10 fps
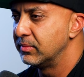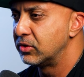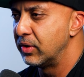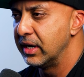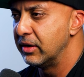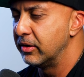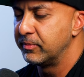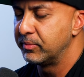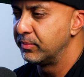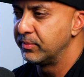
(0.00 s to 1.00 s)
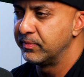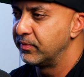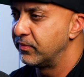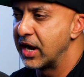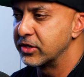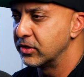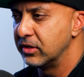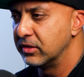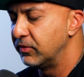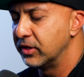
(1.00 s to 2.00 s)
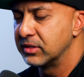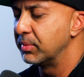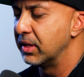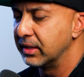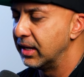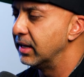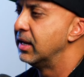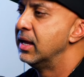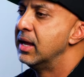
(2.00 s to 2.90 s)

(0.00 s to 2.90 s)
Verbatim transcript: strain or fracture in his foot, something like that.